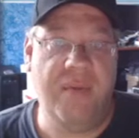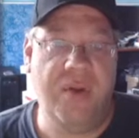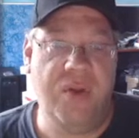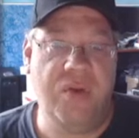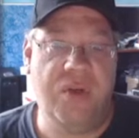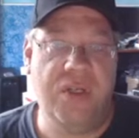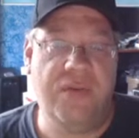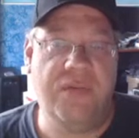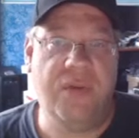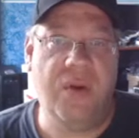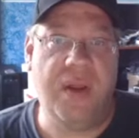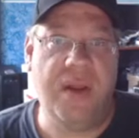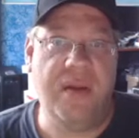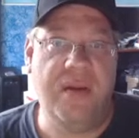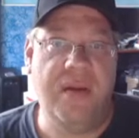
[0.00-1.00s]
George
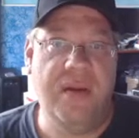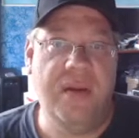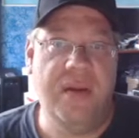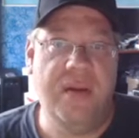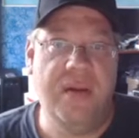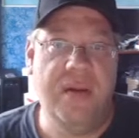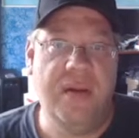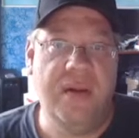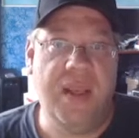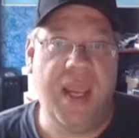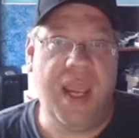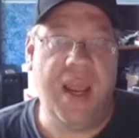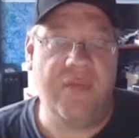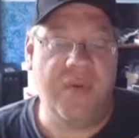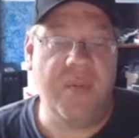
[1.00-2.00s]
Floyd.
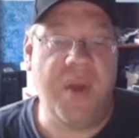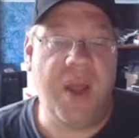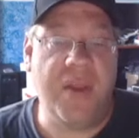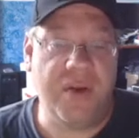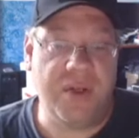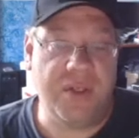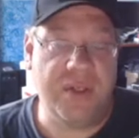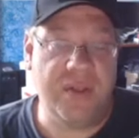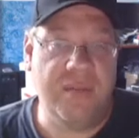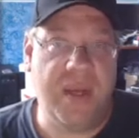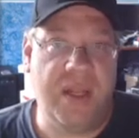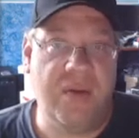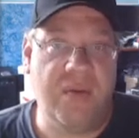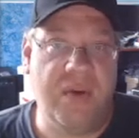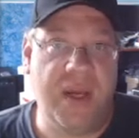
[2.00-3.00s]
And from others, by
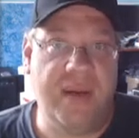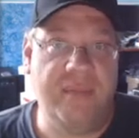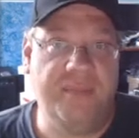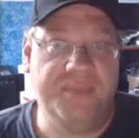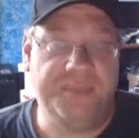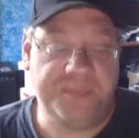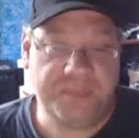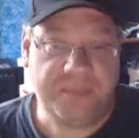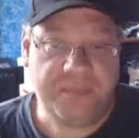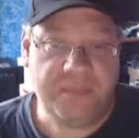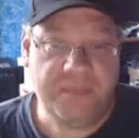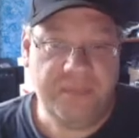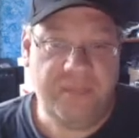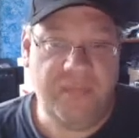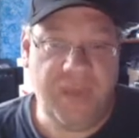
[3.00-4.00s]
the way.
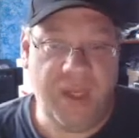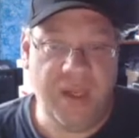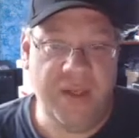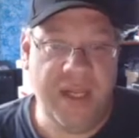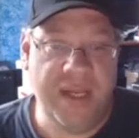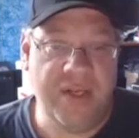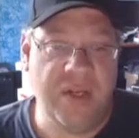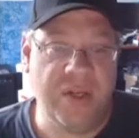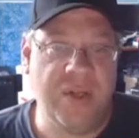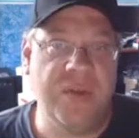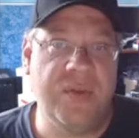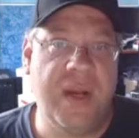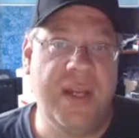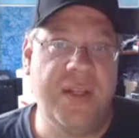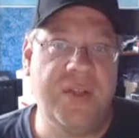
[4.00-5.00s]
They took those
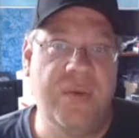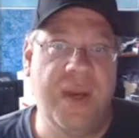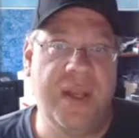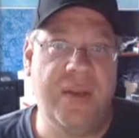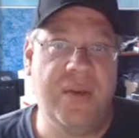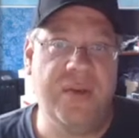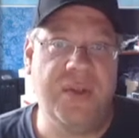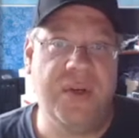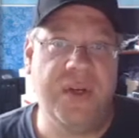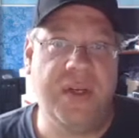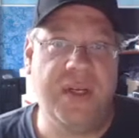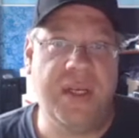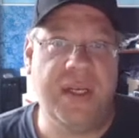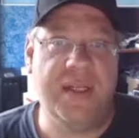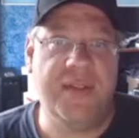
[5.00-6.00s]
rights away. Those are
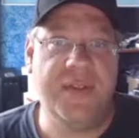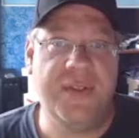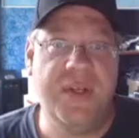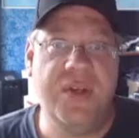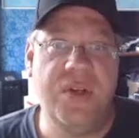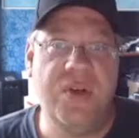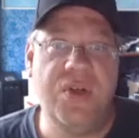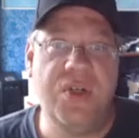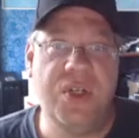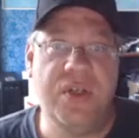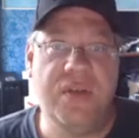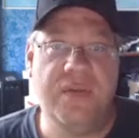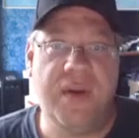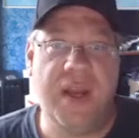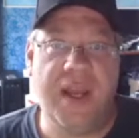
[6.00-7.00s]

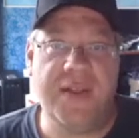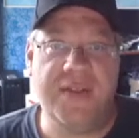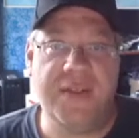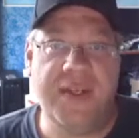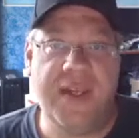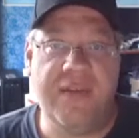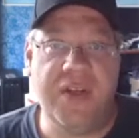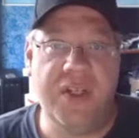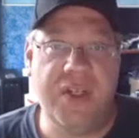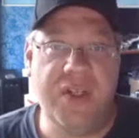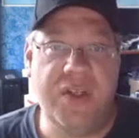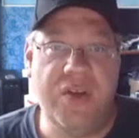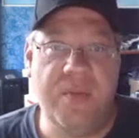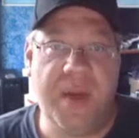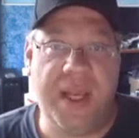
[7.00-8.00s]
constitutional rights given to
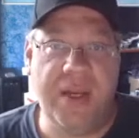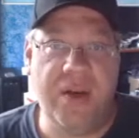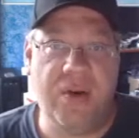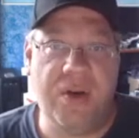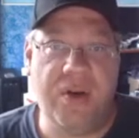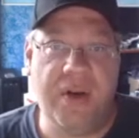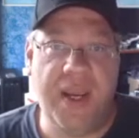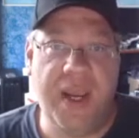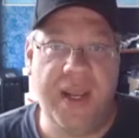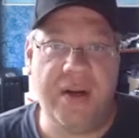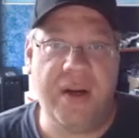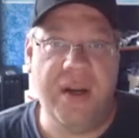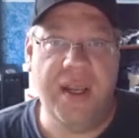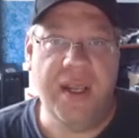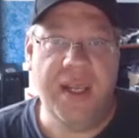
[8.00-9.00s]
you by your
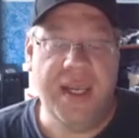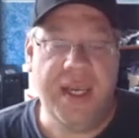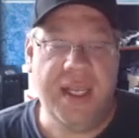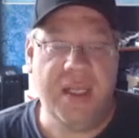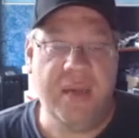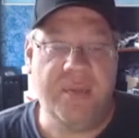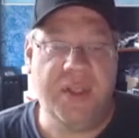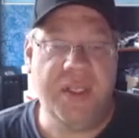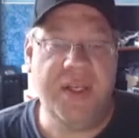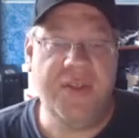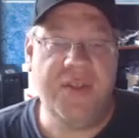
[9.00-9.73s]
creator. And the police